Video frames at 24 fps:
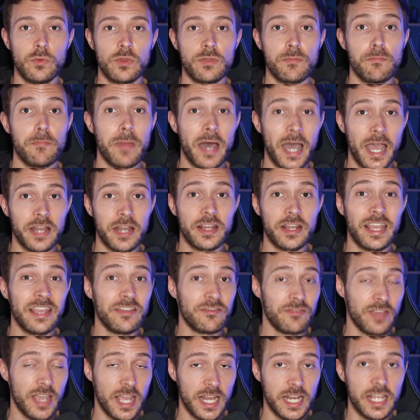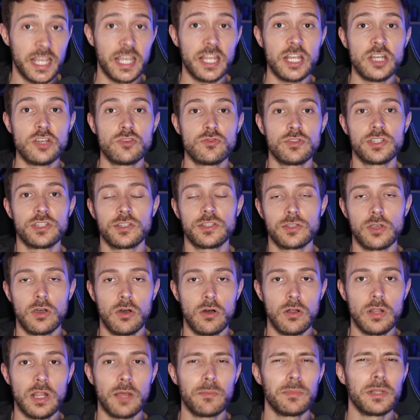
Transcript: with minor, if any, injuries at all.